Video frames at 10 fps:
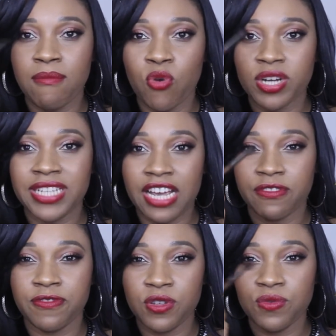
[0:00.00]
more
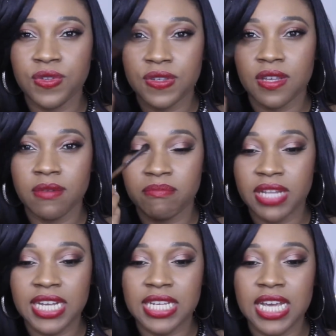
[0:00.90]
diffuse
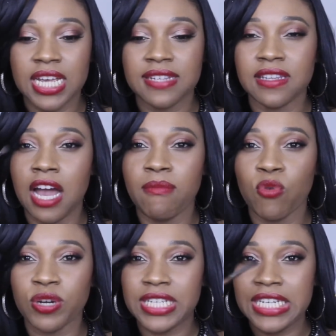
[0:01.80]
blending. It's not
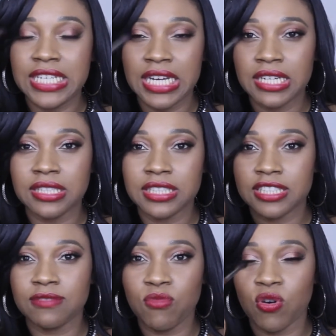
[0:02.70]
more detailed.
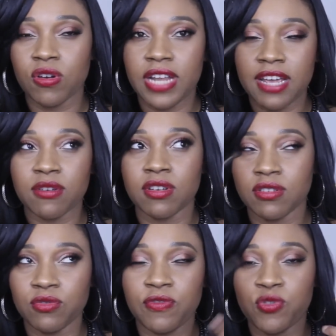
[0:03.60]
It's more like
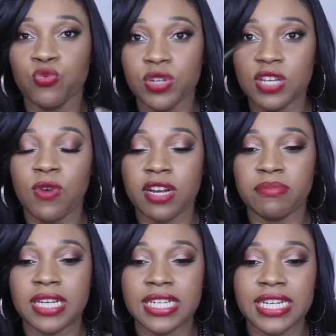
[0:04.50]
if you really want to
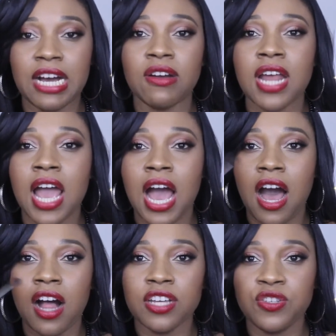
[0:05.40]
blend it out.
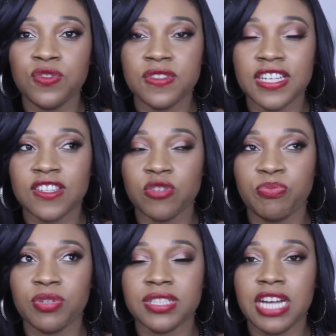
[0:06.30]
I'll use this to
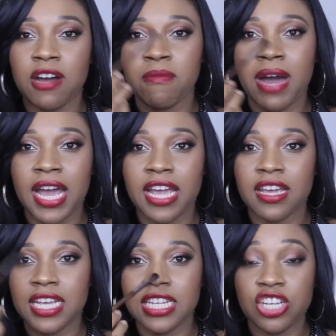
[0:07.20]
put down my
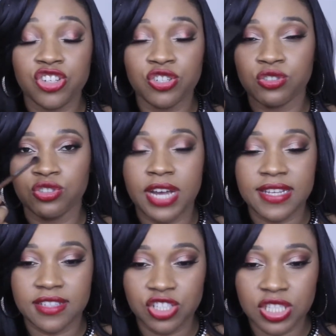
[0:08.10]
initial
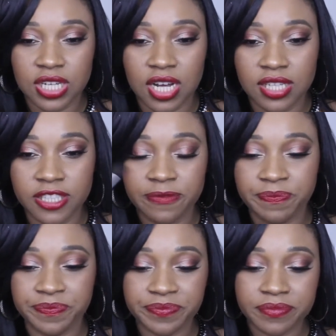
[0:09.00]
transition color
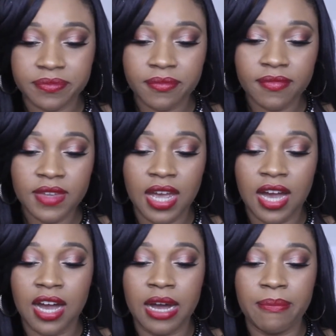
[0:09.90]

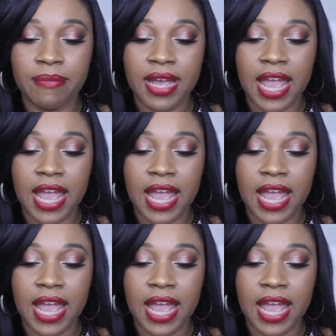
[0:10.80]
and